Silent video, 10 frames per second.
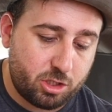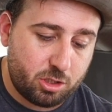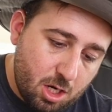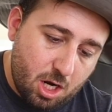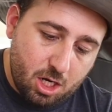
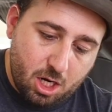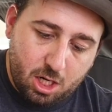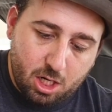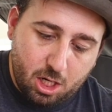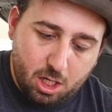La la
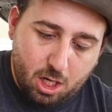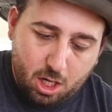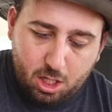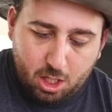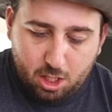la la
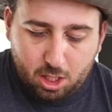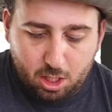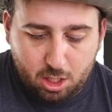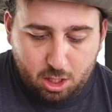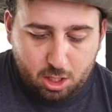la la
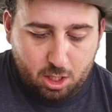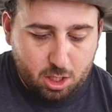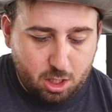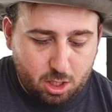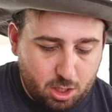la
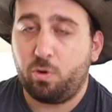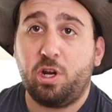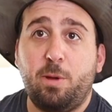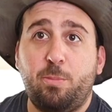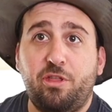la. We're
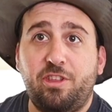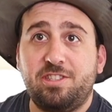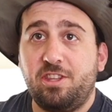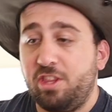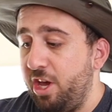gonna put
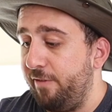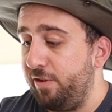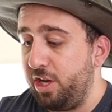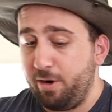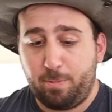this in the
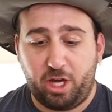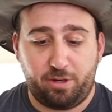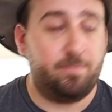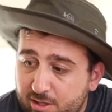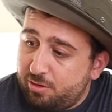oven here, bud.
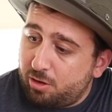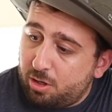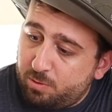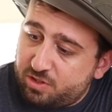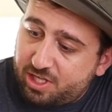They're
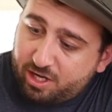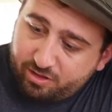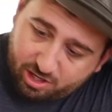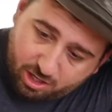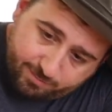almost out of
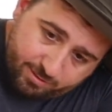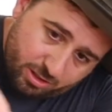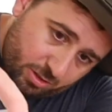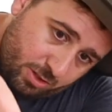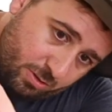the oven.